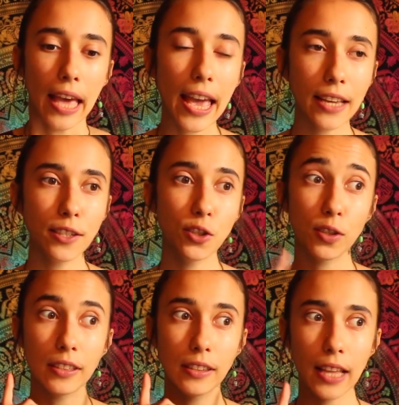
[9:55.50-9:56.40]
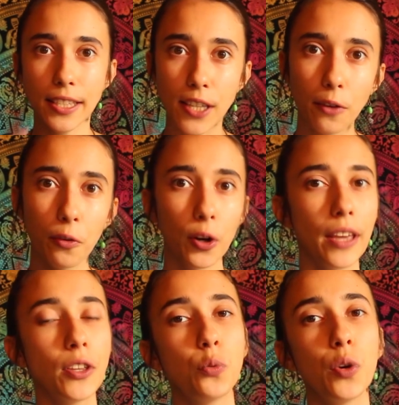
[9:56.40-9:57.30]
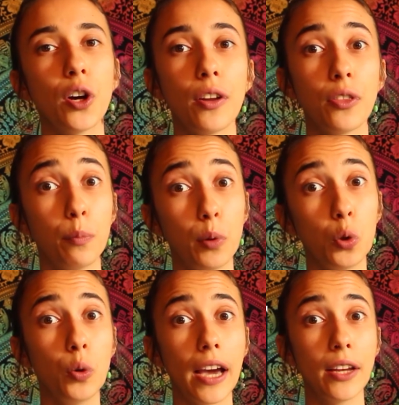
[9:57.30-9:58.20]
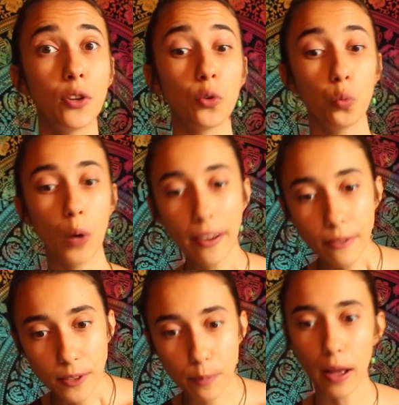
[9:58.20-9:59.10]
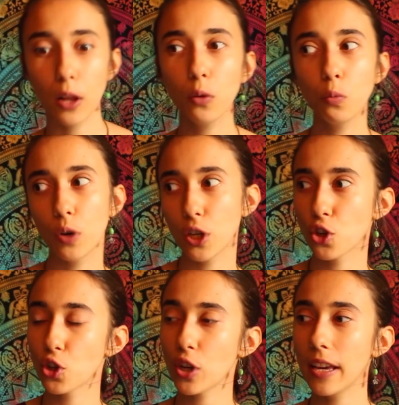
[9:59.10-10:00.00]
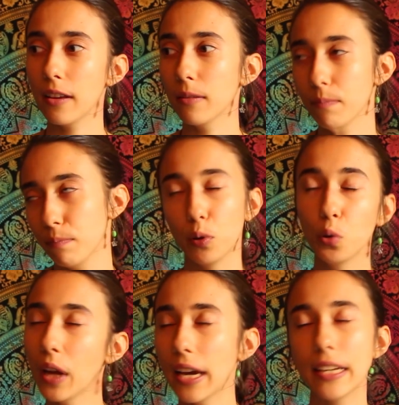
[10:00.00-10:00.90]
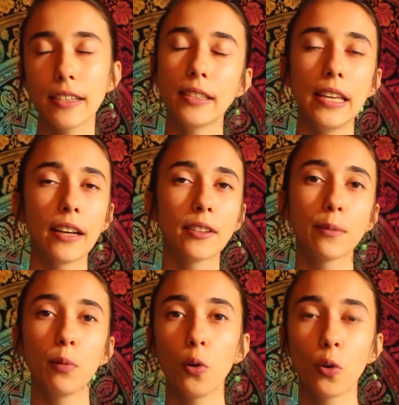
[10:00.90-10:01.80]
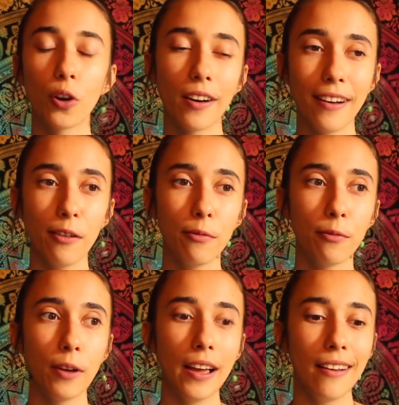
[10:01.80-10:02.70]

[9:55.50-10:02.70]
And let's not forget that we are in the Blue Night wave spell, which uh, Blue Night is the explorer of